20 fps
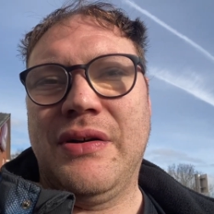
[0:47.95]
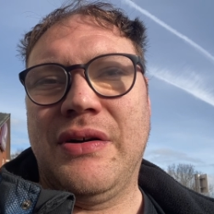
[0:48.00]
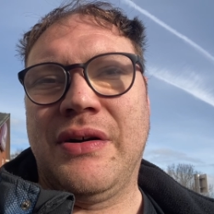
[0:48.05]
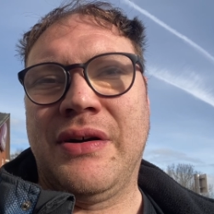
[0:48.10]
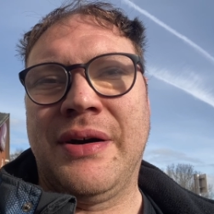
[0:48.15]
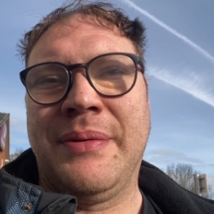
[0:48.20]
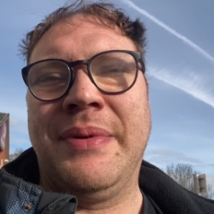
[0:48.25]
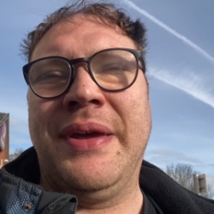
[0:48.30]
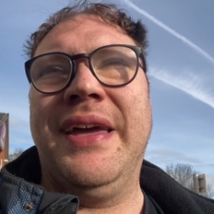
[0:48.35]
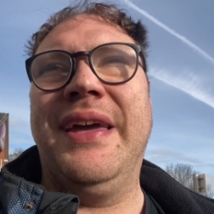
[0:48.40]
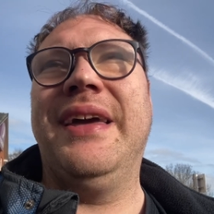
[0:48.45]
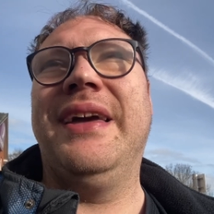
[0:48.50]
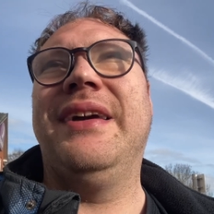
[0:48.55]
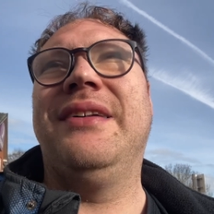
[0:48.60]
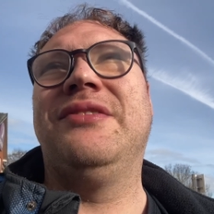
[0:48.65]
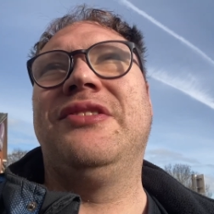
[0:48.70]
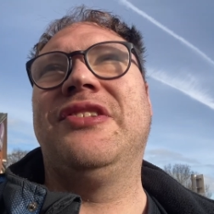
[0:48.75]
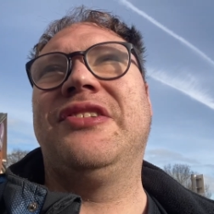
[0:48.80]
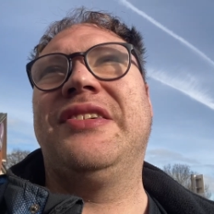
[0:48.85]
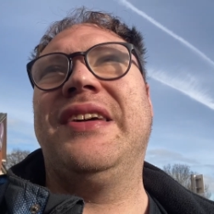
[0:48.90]
I'm here
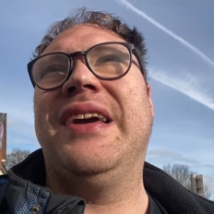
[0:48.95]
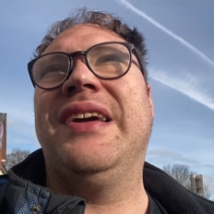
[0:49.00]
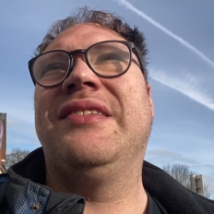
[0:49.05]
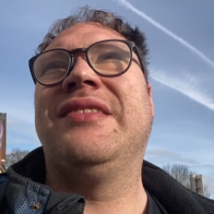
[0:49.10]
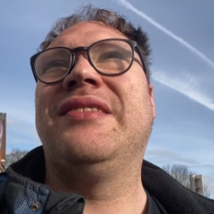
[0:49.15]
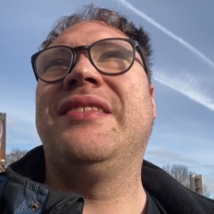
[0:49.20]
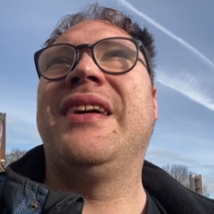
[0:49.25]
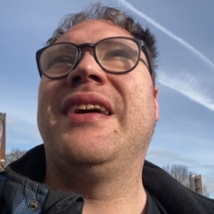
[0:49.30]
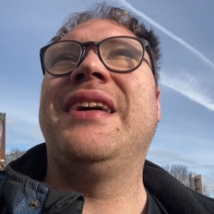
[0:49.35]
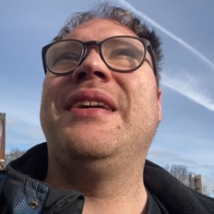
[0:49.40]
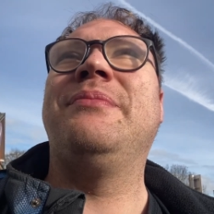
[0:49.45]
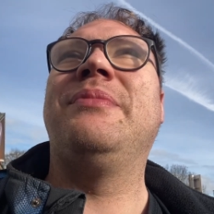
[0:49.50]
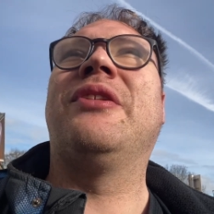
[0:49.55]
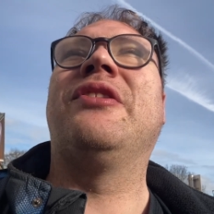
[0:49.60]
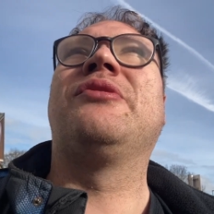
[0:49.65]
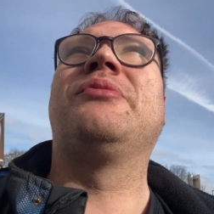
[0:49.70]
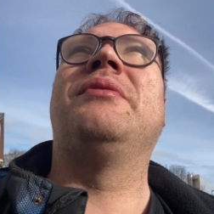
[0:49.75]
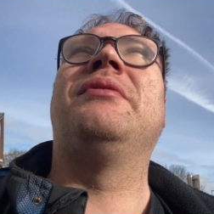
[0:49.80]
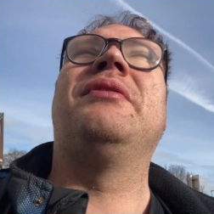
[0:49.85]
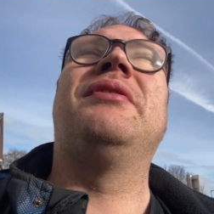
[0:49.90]
just here today
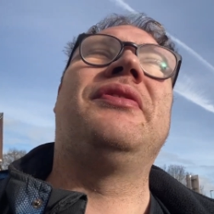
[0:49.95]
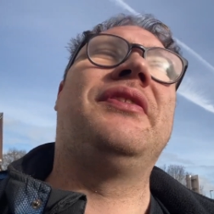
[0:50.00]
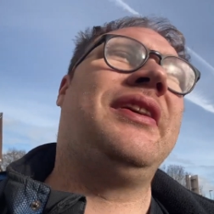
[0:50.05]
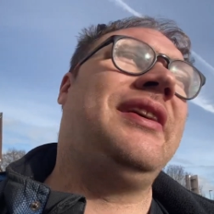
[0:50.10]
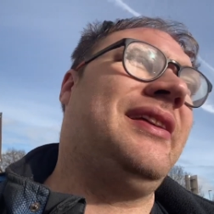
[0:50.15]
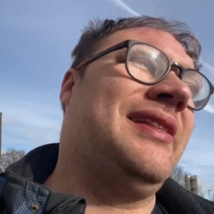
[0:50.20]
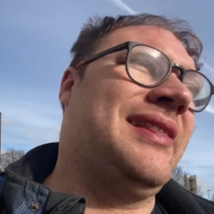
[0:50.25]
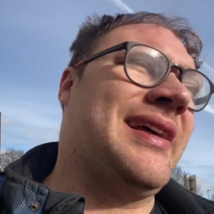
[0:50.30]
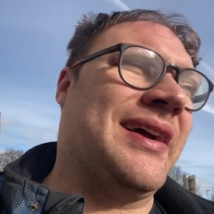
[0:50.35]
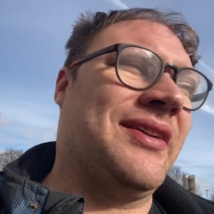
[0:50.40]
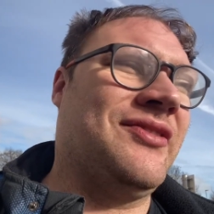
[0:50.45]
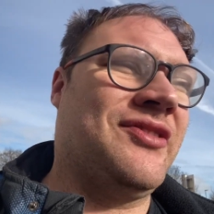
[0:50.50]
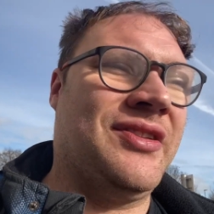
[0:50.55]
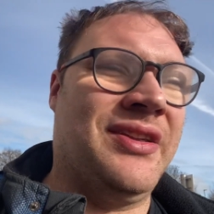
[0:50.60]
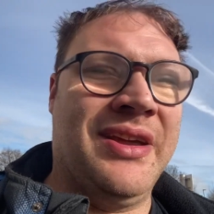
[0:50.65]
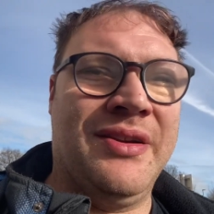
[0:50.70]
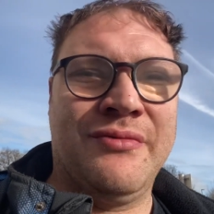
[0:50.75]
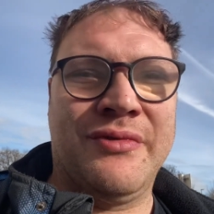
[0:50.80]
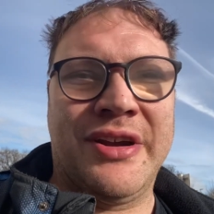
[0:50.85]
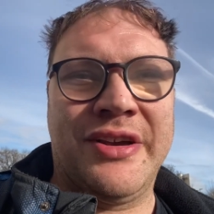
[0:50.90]
because we're at the Langton
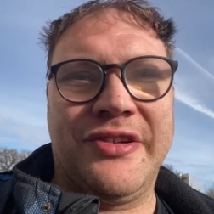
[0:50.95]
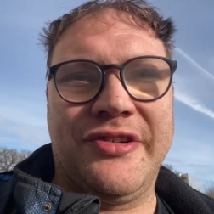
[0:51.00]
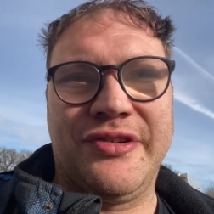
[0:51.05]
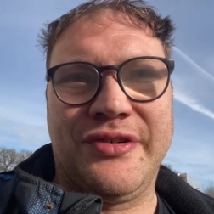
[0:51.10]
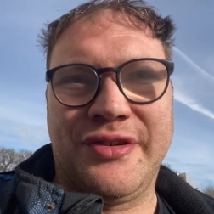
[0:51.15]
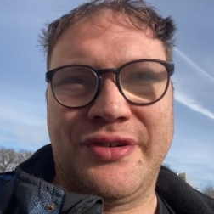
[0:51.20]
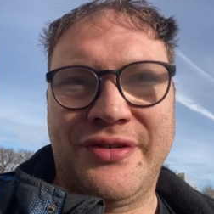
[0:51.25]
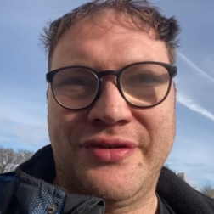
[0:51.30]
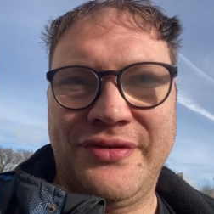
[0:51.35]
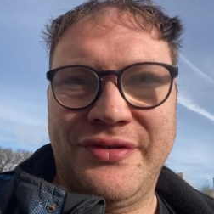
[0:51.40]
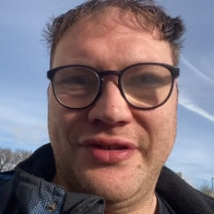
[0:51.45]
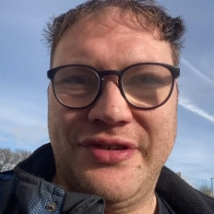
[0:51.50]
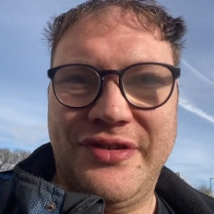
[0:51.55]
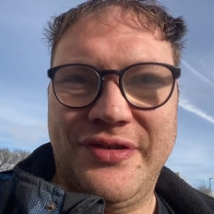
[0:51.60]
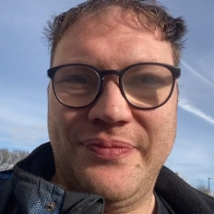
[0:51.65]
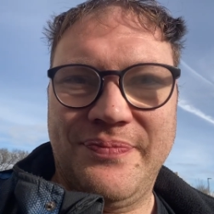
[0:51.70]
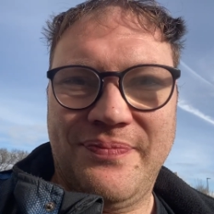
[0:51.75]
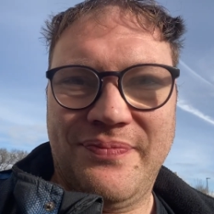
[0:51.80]
Inn restaurant